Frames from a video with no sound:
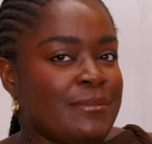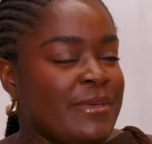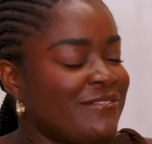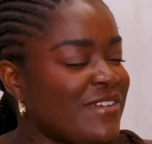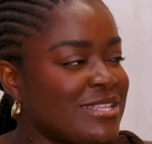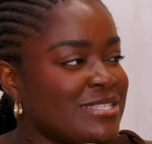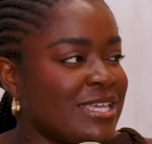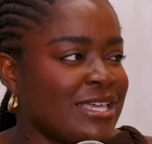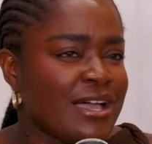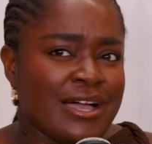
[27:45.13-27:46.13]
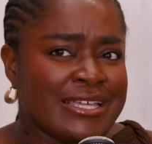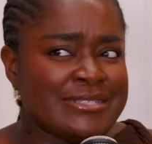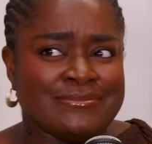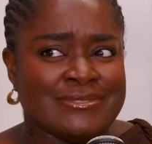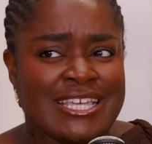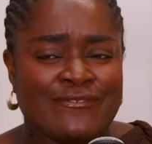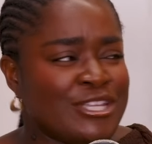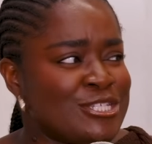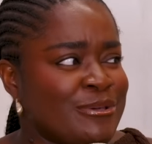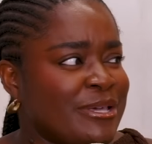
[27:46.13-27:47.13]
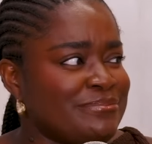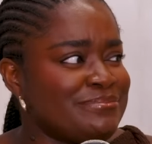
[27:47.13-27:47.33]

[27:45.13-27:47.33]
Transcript: bit fancy, I definitely do it.